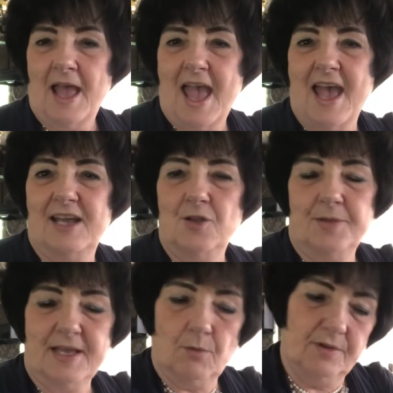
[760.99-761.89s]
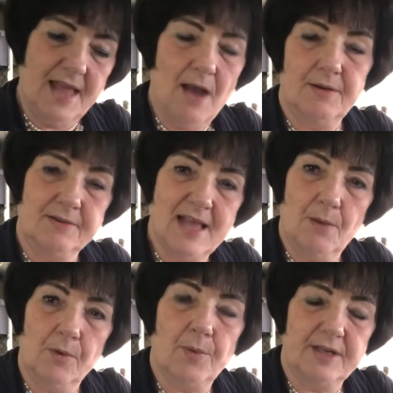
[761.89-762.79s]
And you think, well, now
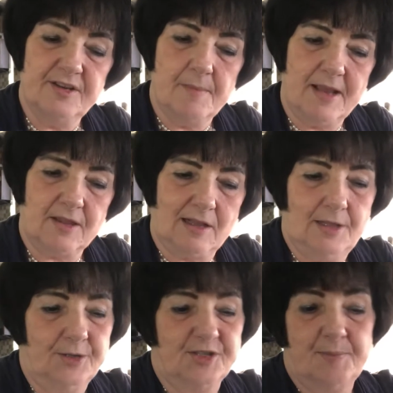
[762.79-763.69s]
we're ready to make the clothes.